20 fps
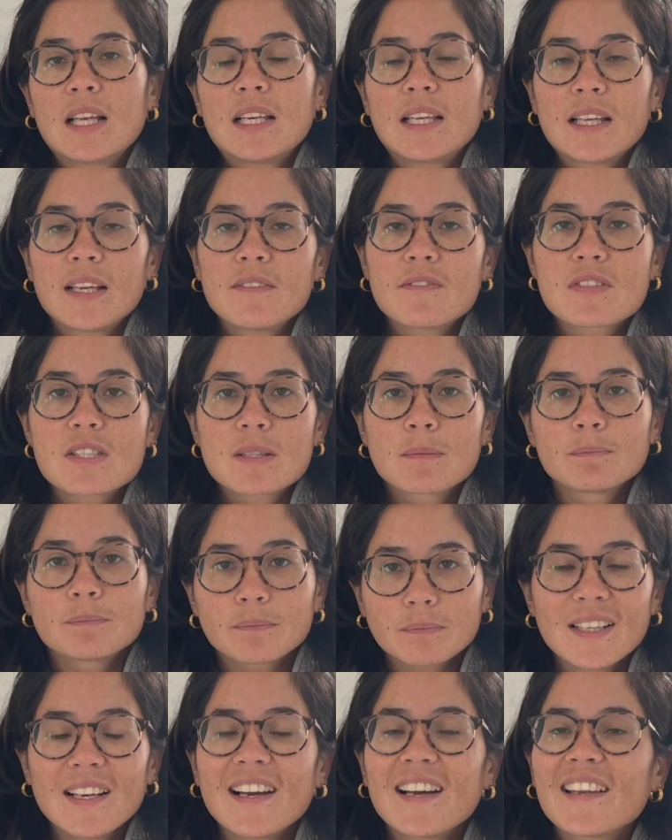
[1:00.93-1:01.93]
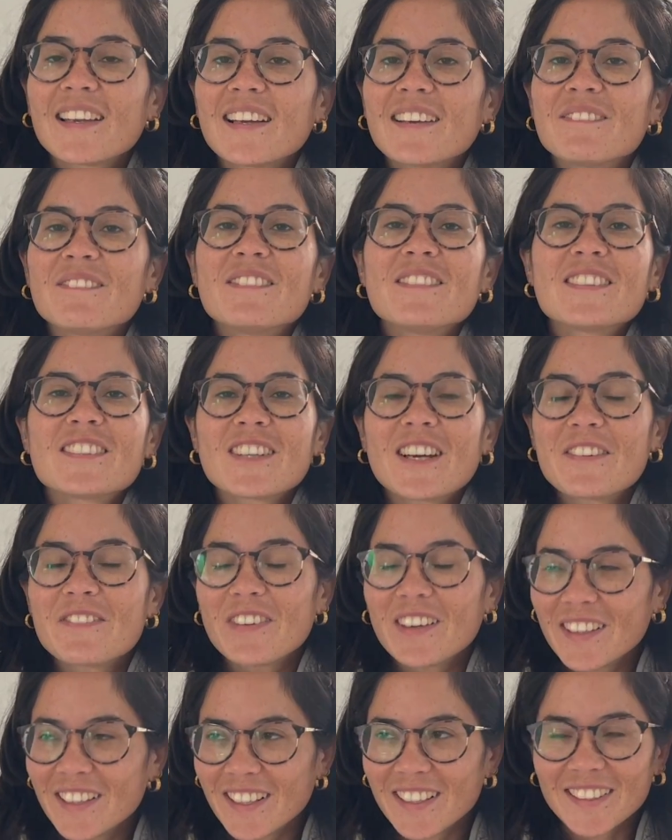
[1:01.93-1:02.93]
leaves. And I'm trying
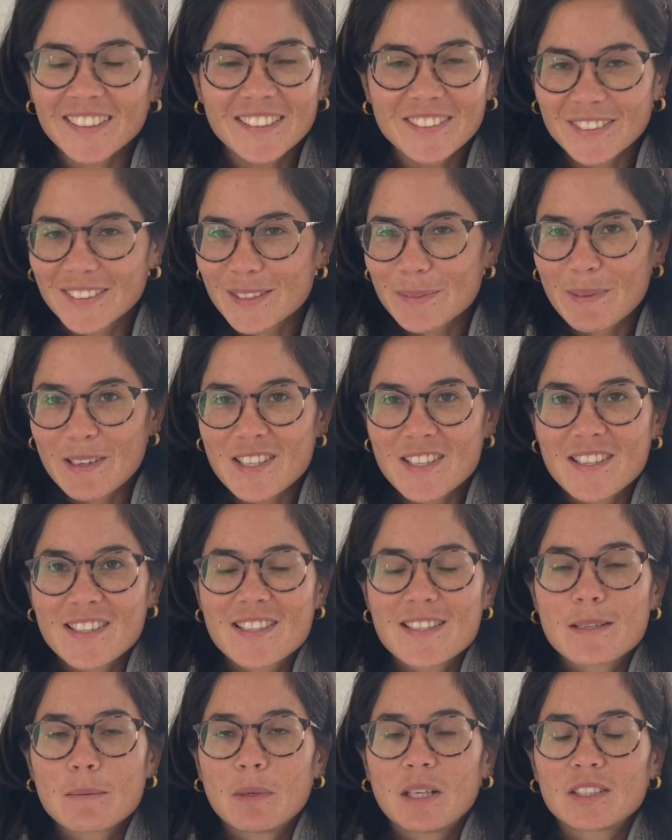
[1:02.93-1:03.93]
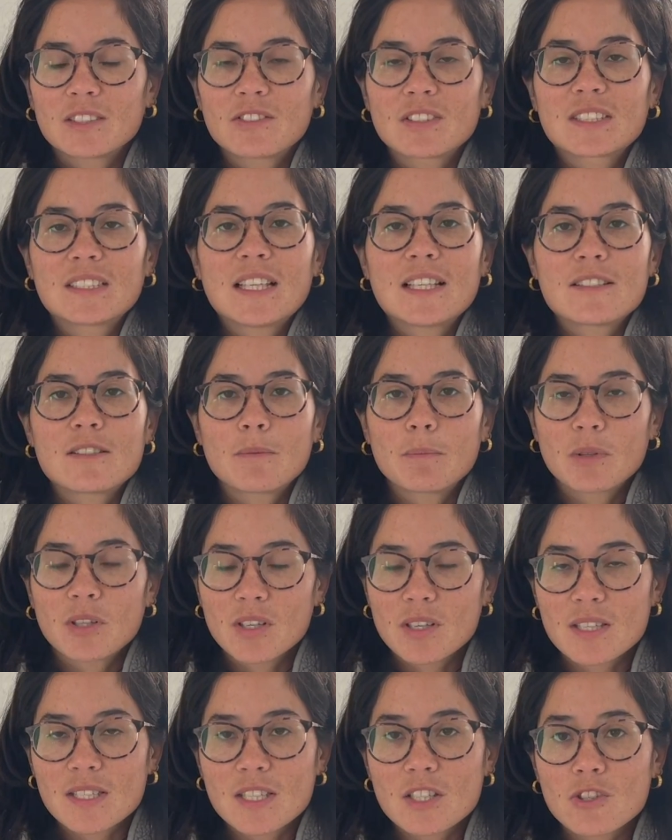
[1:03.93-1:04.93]
very hard not to mention stomata, etc.,
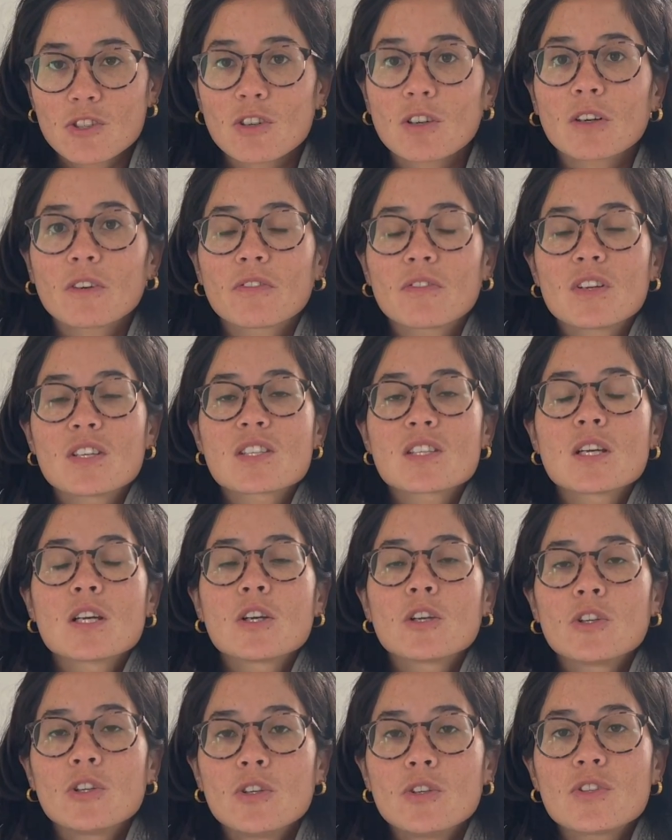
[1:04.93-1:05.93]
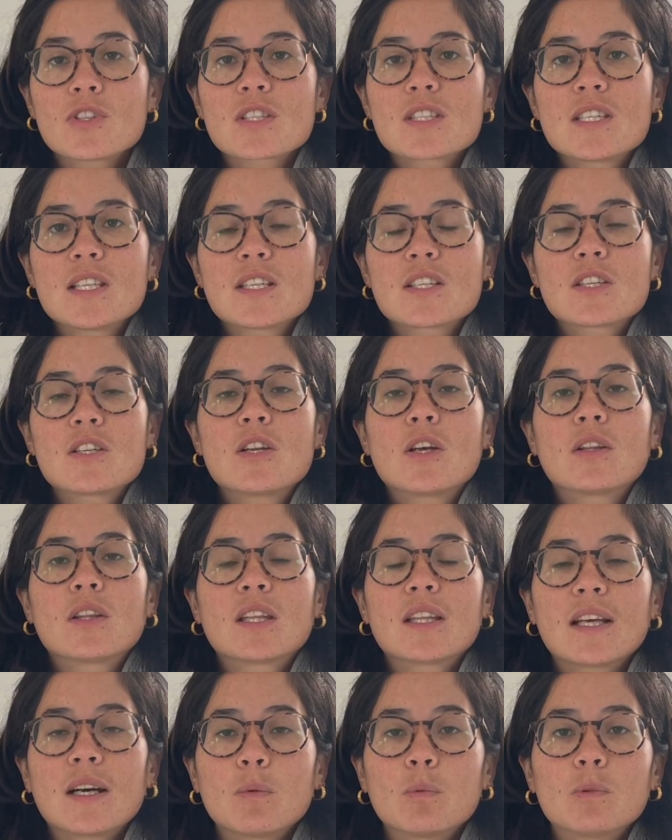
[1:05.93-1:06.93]
because as geographers, you just need to know
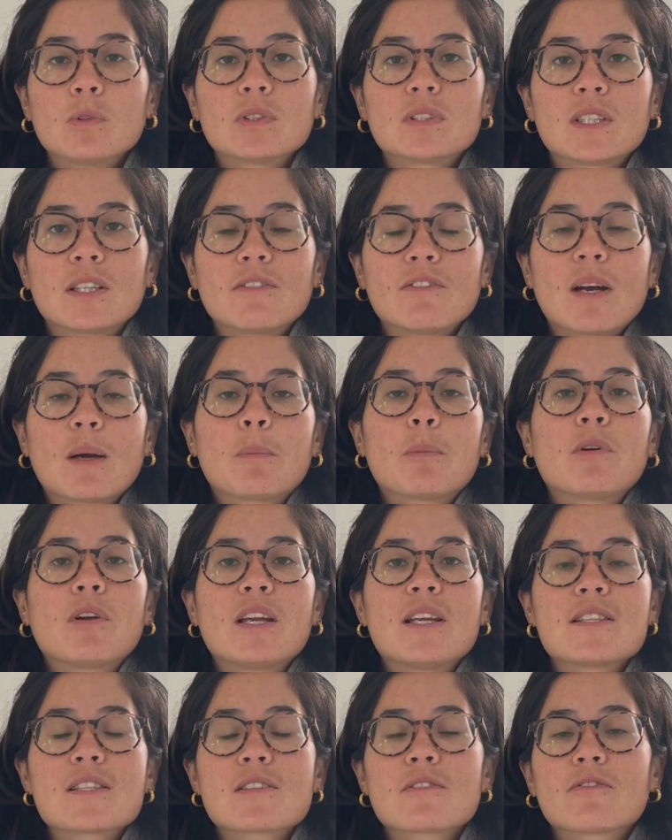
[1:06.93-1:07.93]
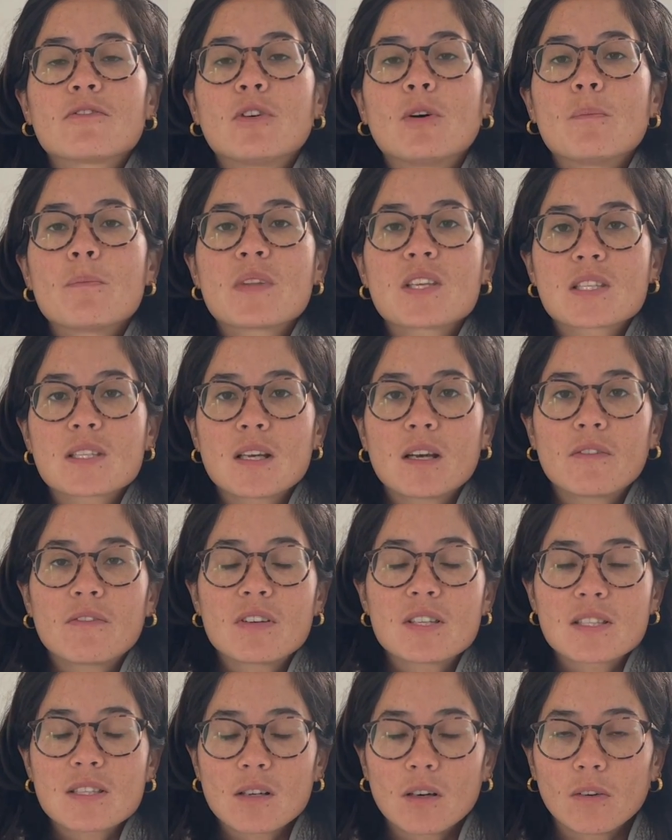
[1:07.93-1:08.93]
that that water evaporates from the
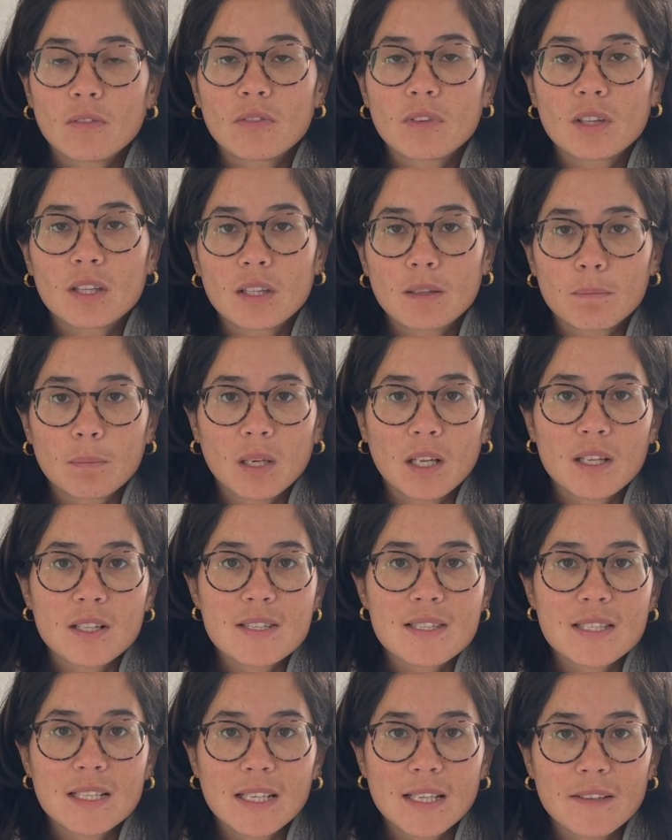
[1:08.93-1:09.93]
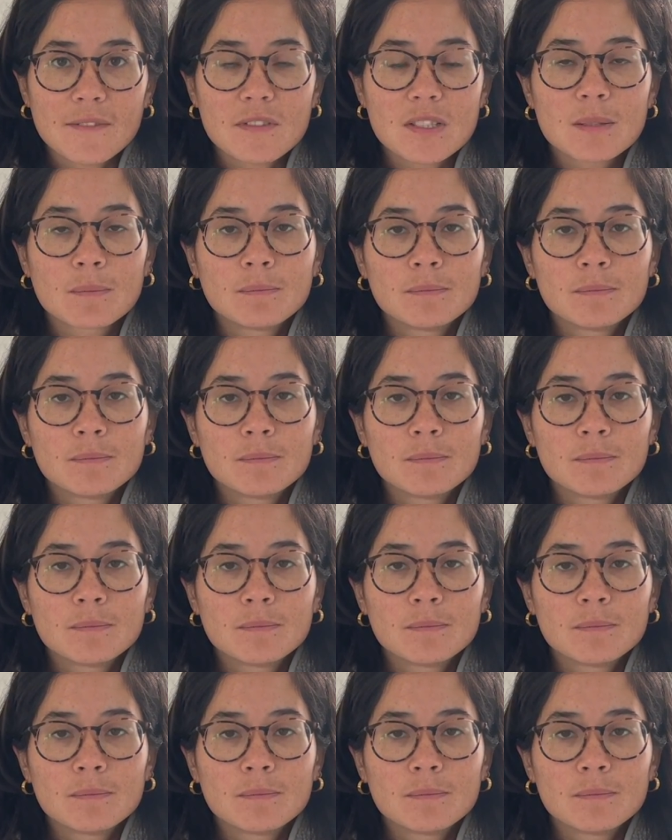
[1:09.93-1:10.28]
surface of the plant's leaves.